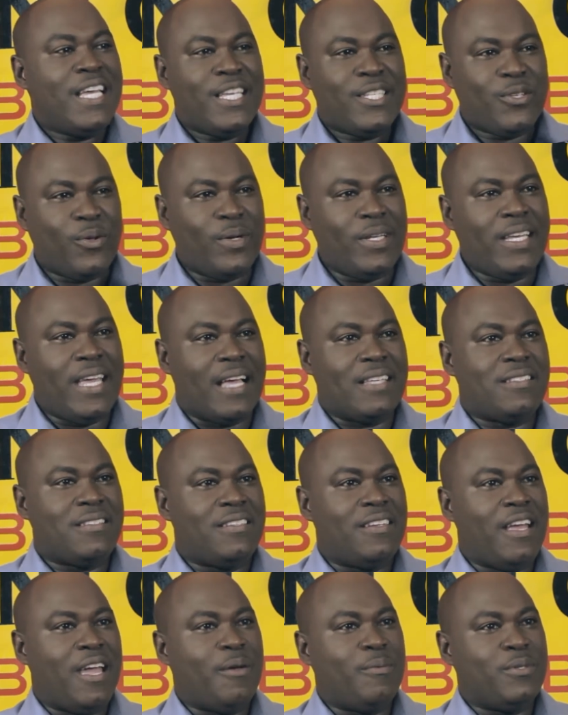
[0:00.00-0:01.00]
It's only
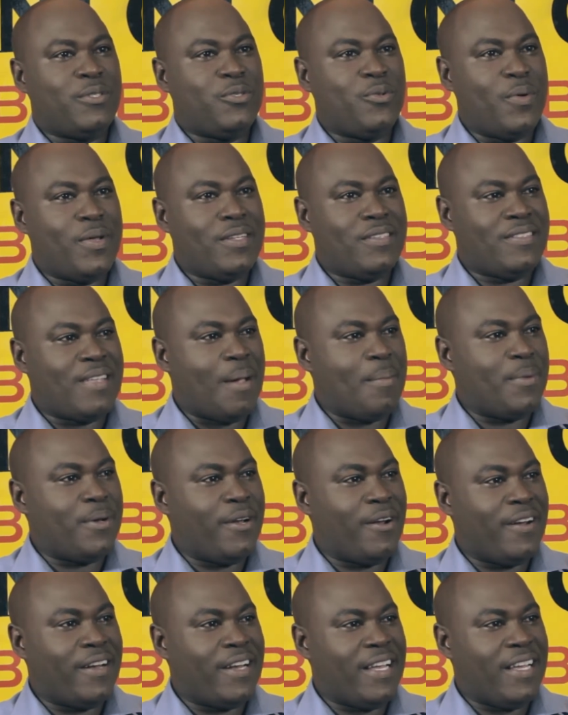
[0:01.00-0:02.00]
yesterday I was doing a
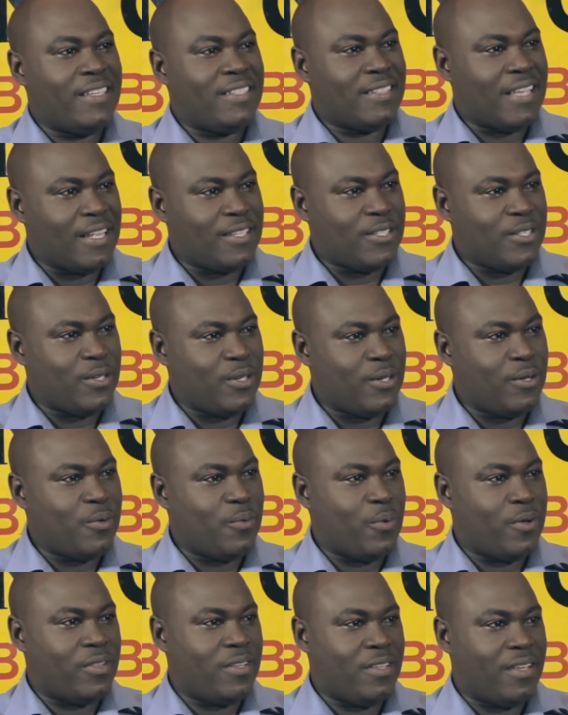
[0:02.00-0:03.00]
seminar and I said to
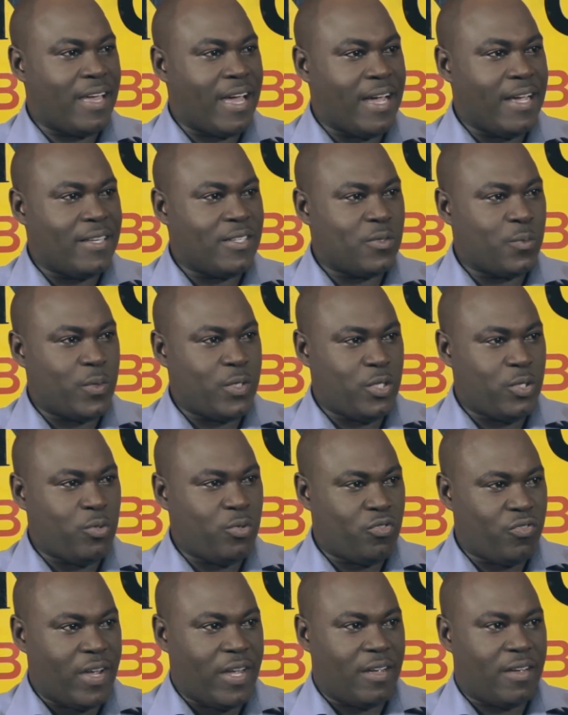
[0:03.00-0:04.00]
one of the guys, what do
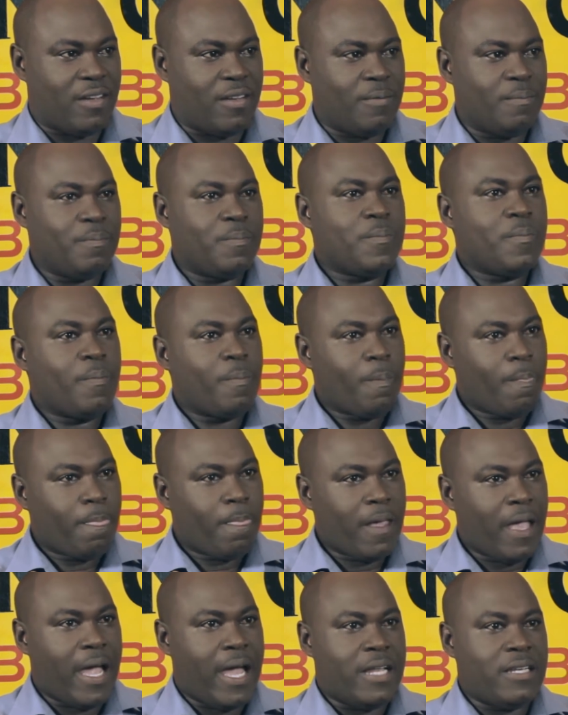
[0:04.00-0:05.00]
you drink?
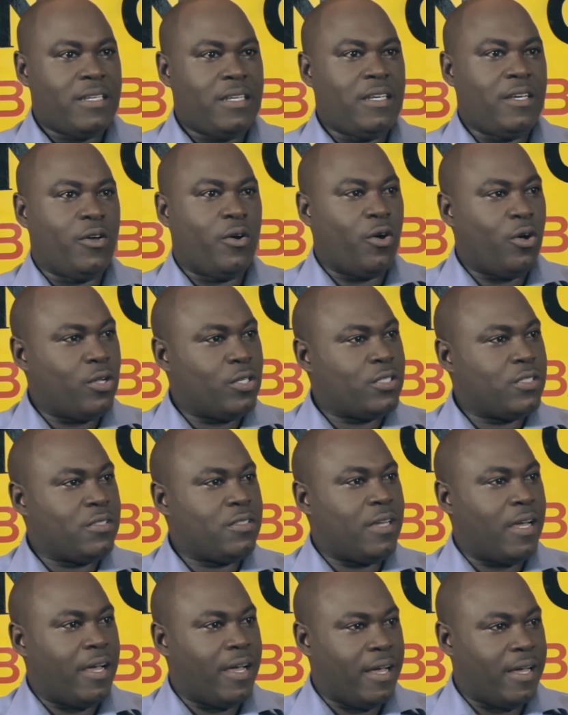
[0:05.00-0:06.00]
And he called
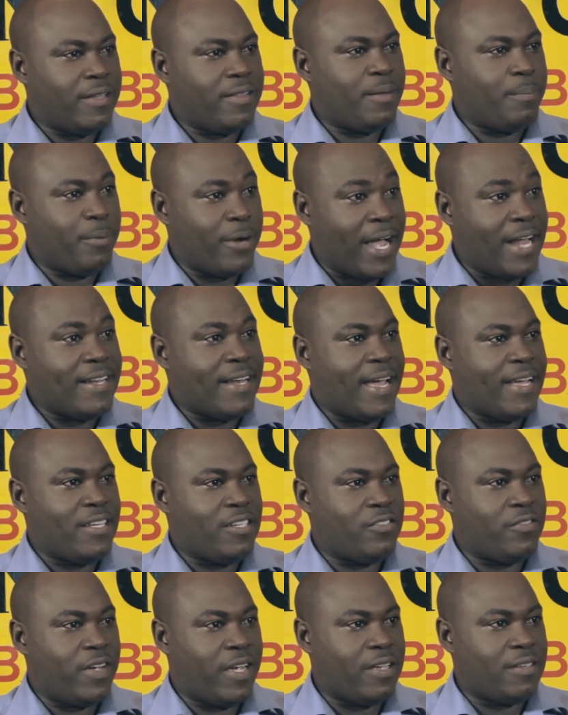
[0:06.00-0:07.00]
the brand that
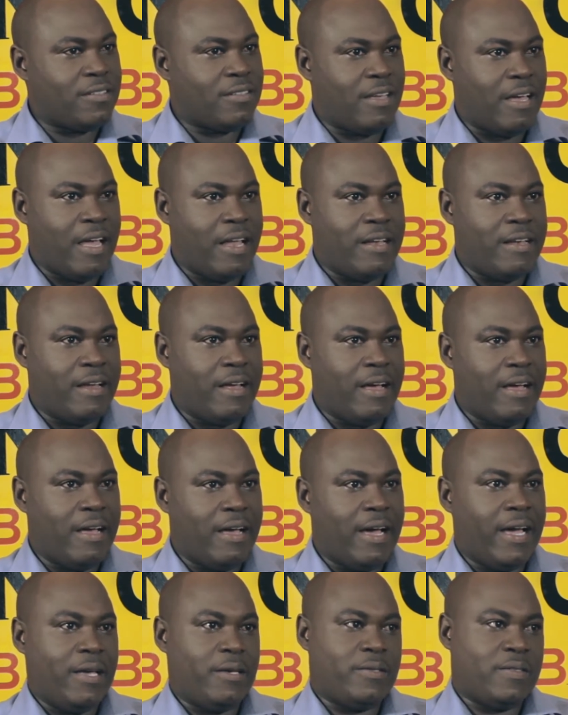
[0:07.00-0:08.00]
he drinks, and
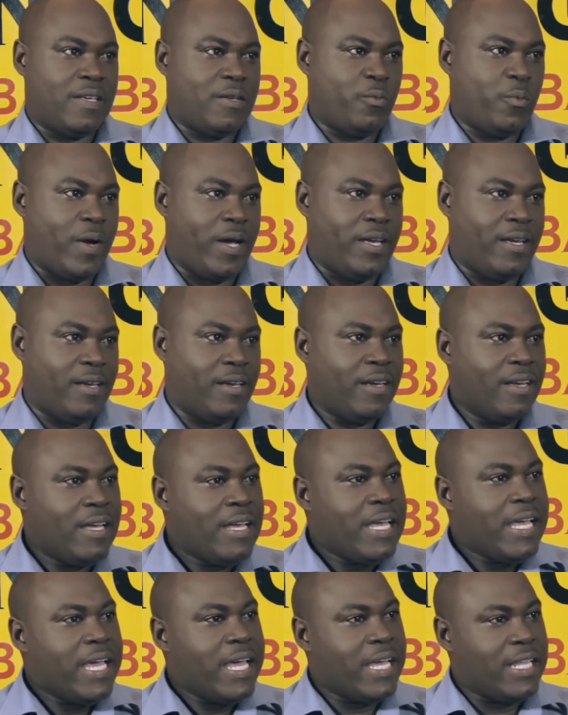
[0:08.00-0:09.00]
I said, why?
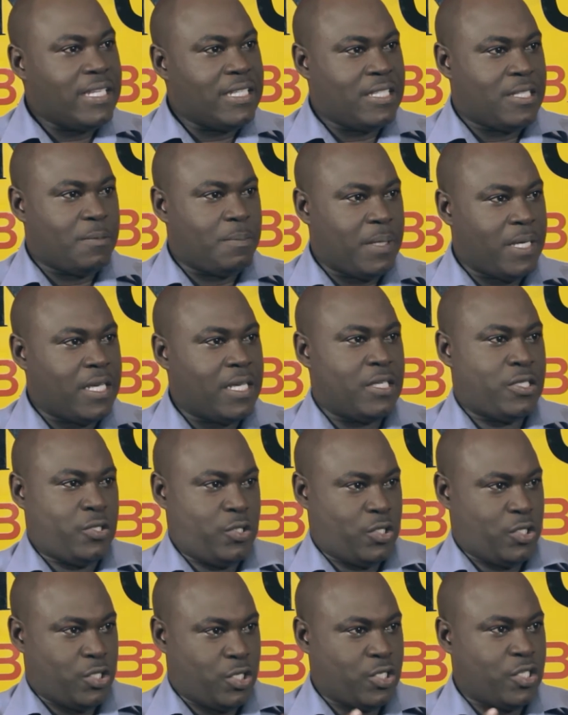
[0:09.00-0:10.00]
And he said,
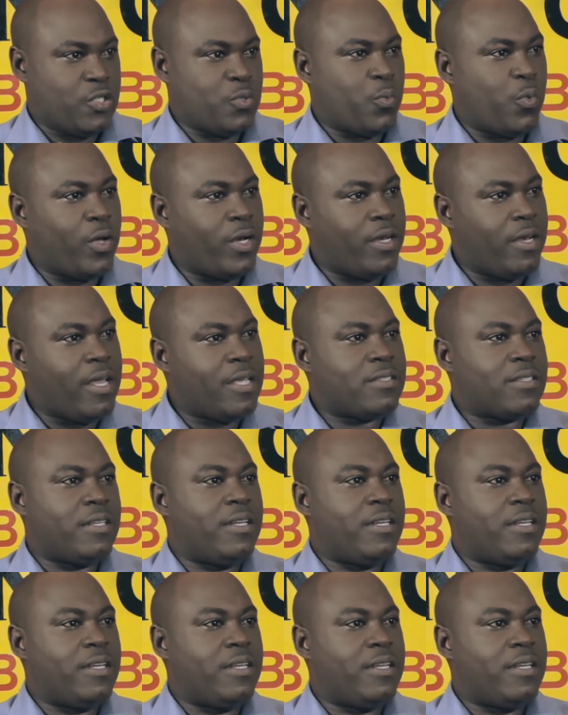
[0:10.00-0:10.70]
because this is what it is.